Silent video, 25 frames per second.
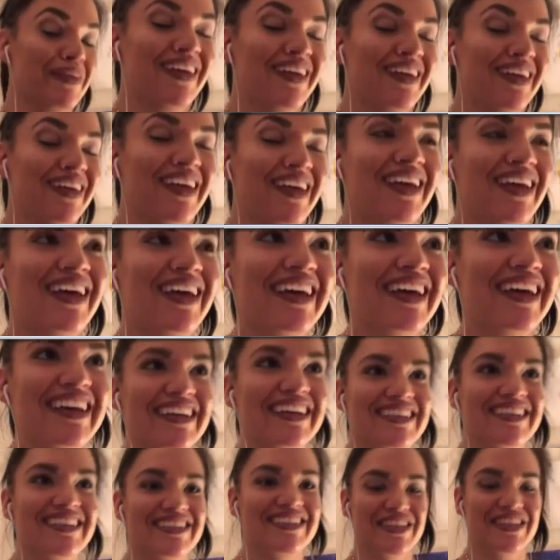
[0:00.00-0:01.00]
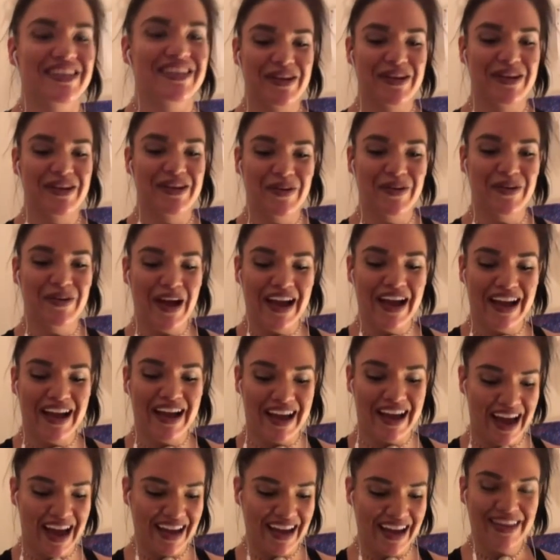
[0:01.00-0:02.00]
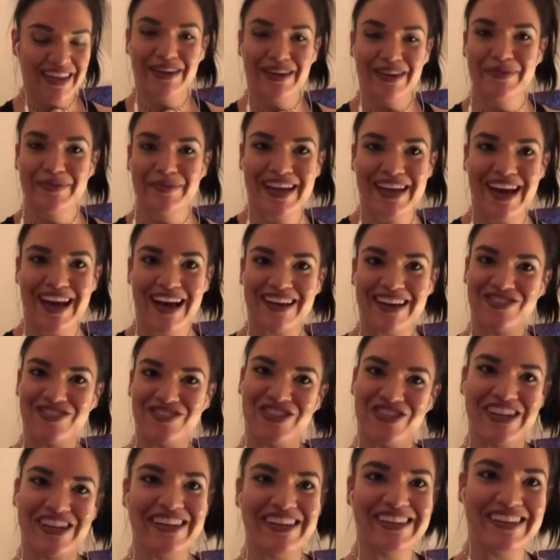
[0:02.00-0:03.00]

Uh-huh. And, you know, I thought I was hot shit.